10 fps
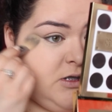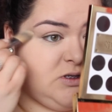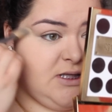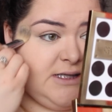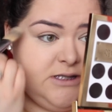
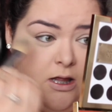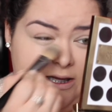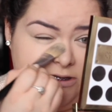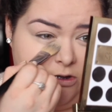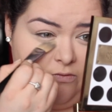So that's all
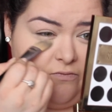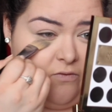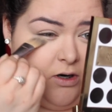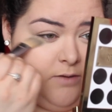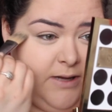I do
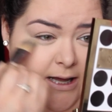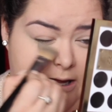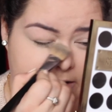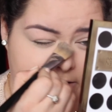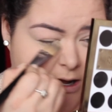for my
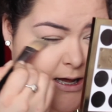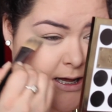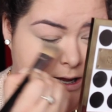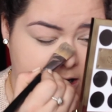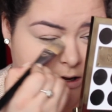under
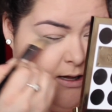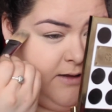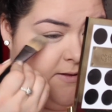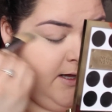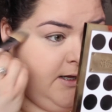eye,
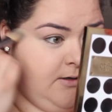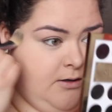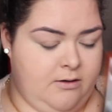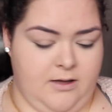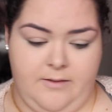and
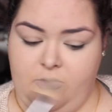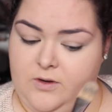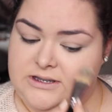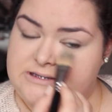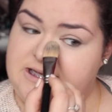then I'm
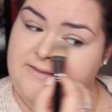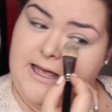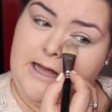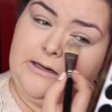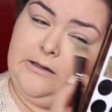going to set
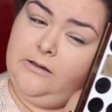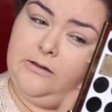that.